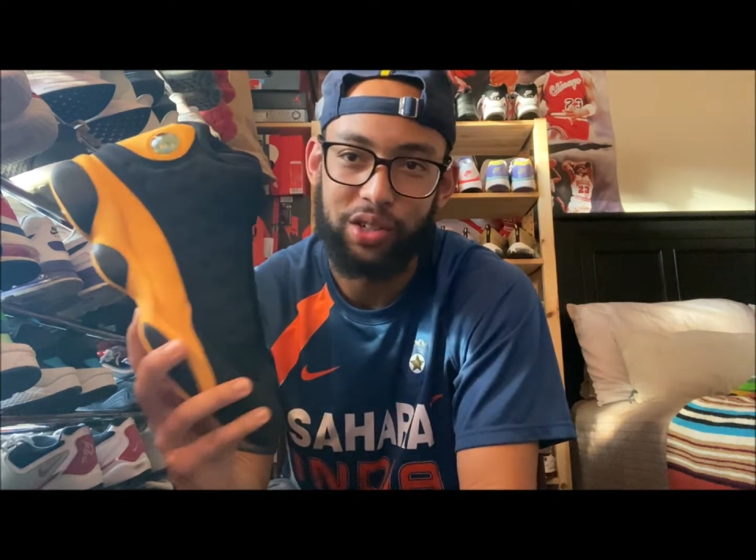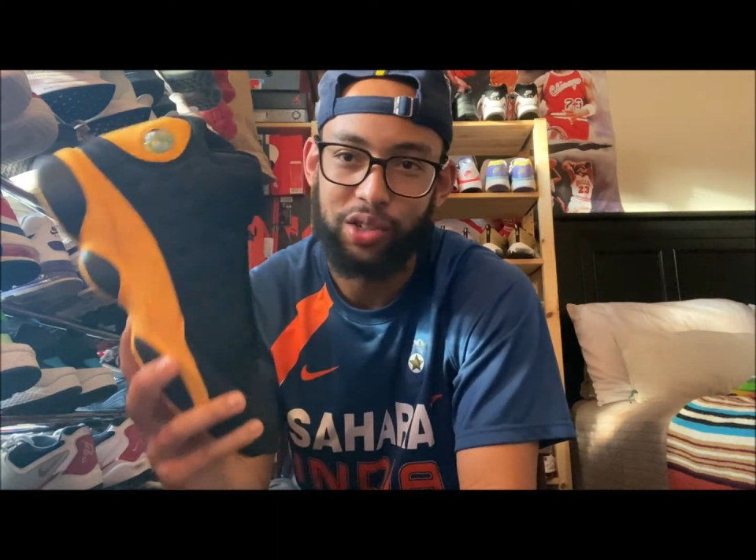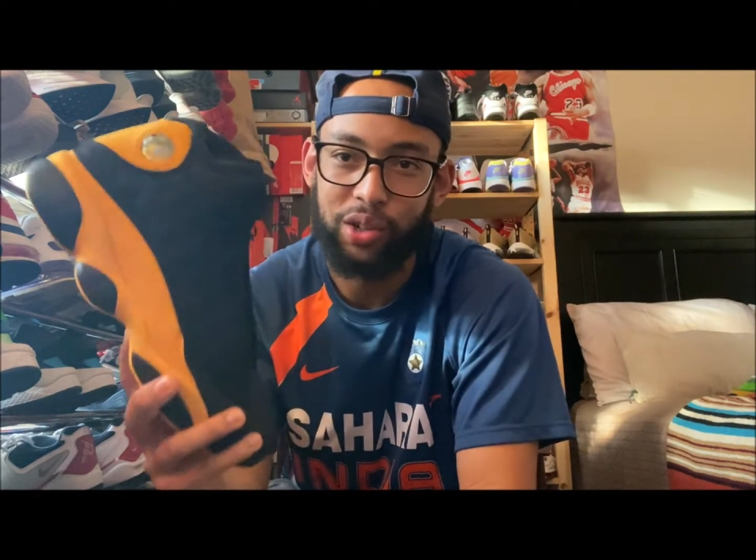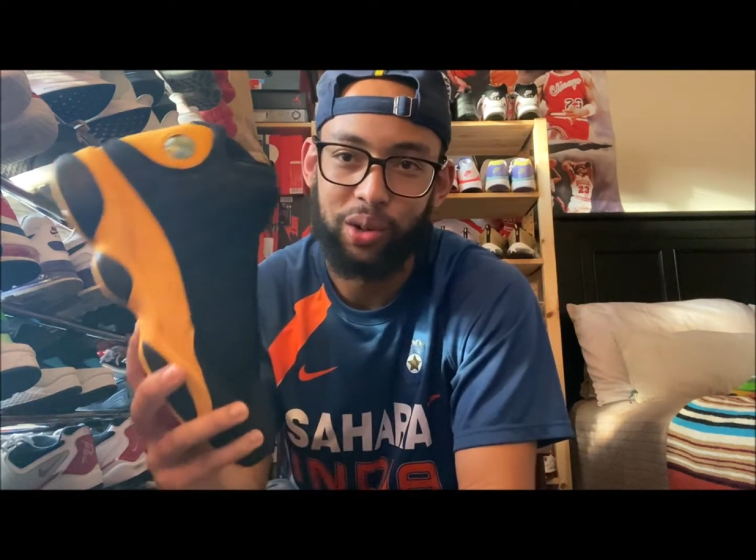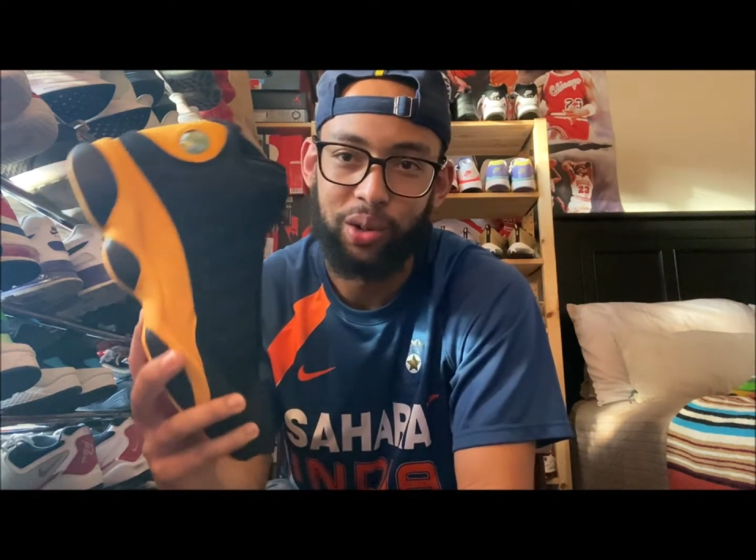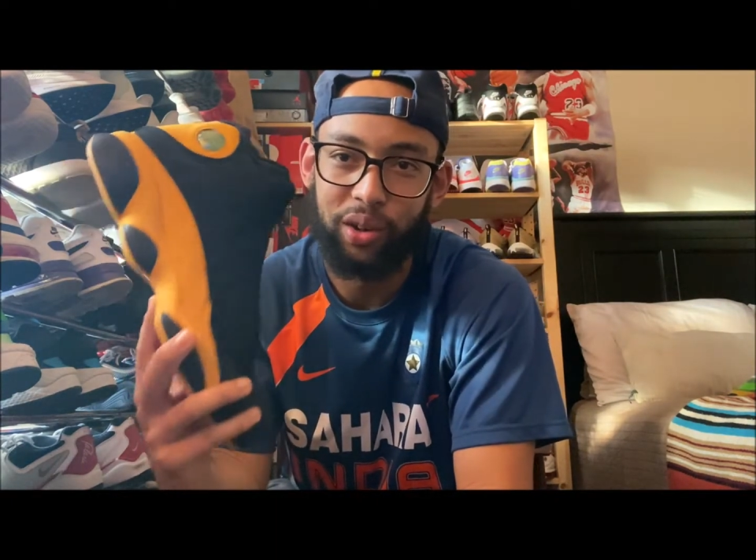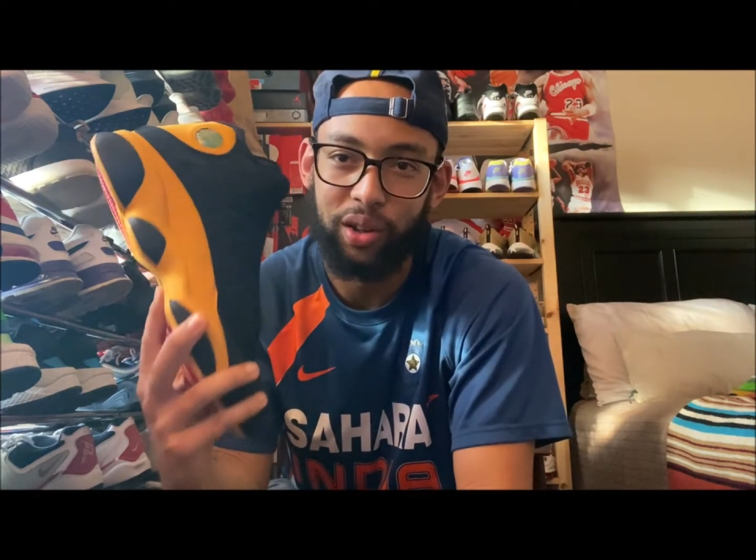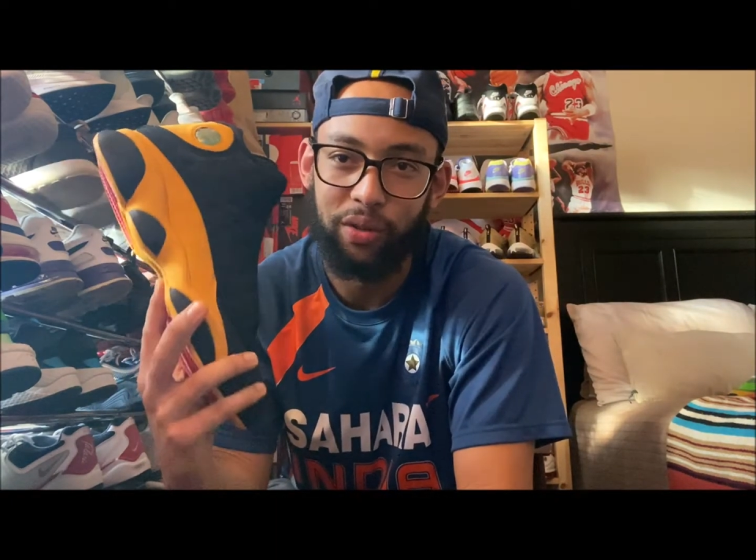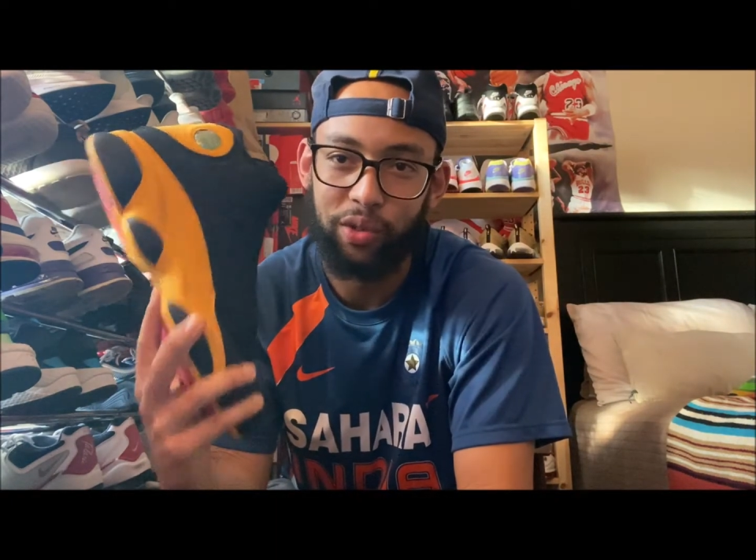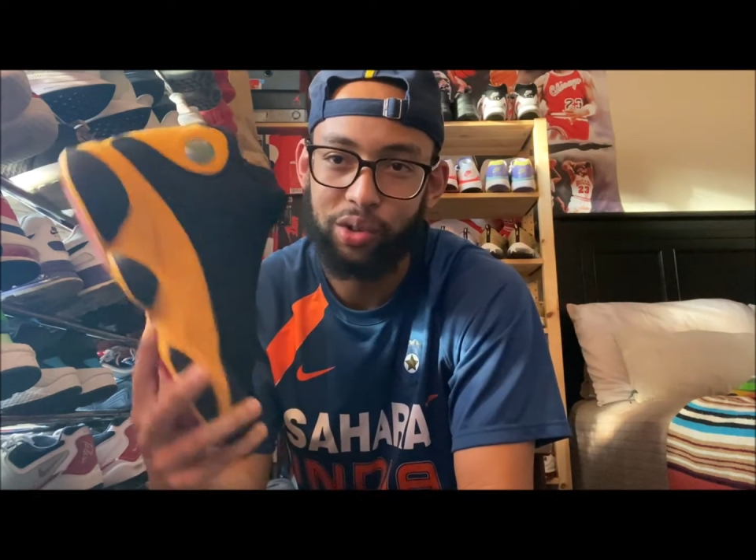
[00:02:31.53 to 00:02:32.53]
shoe
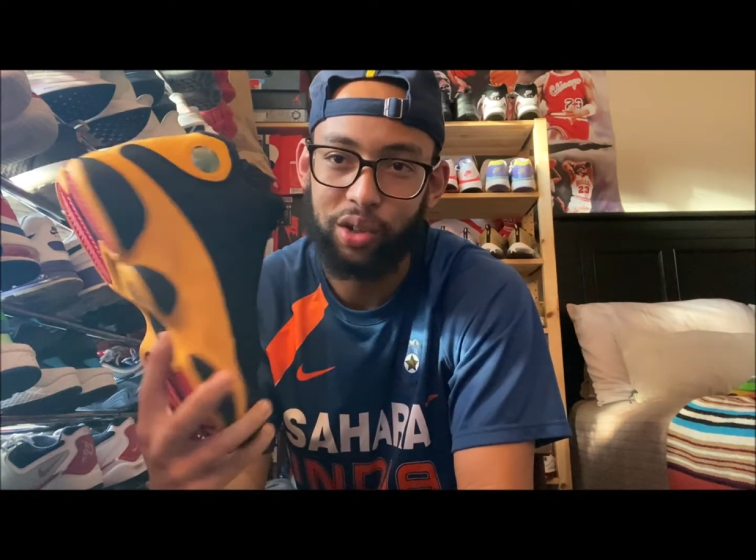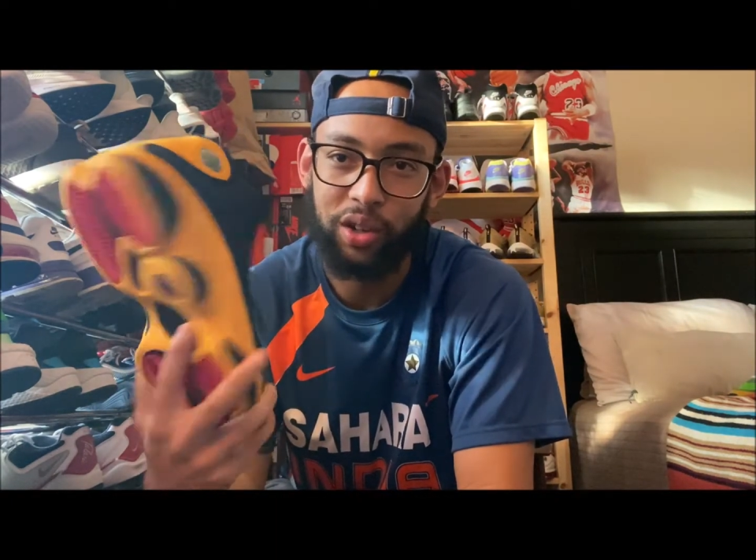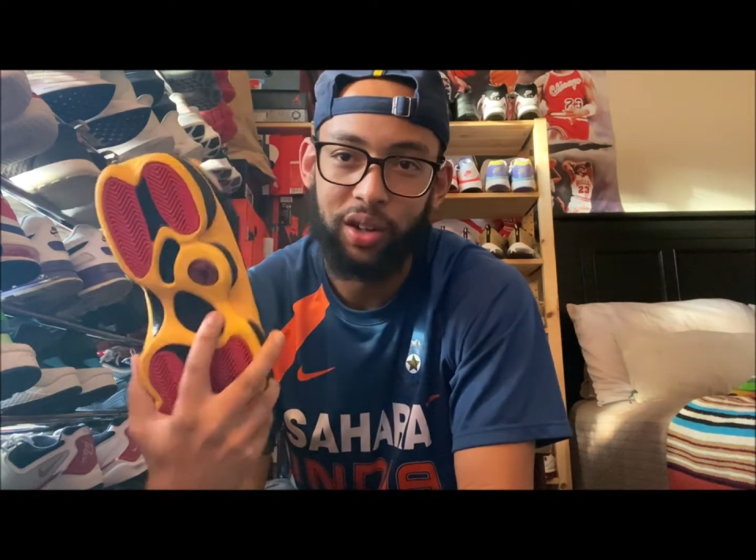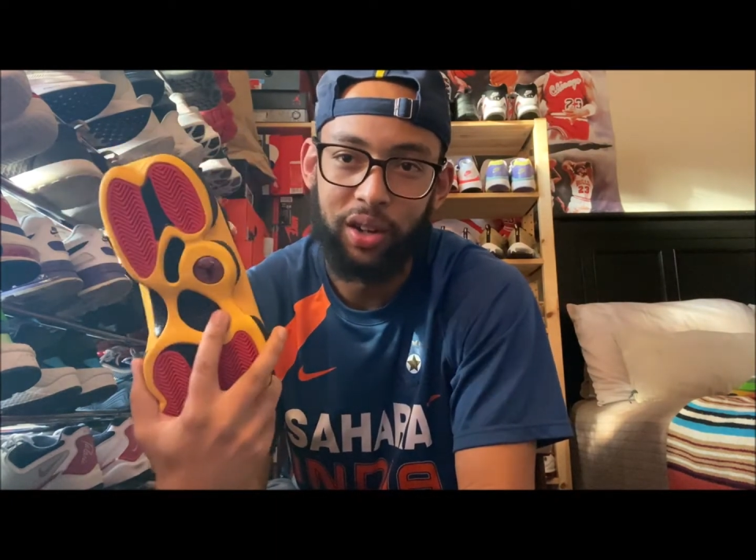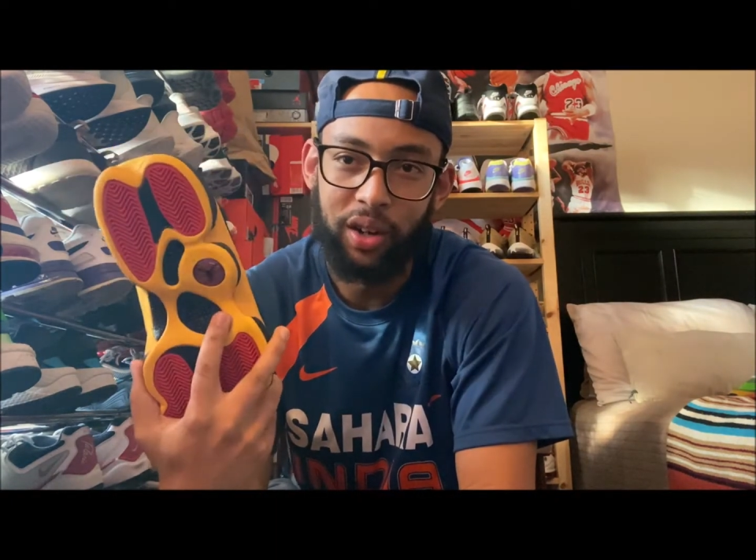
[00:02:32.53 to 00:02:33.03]
in the future.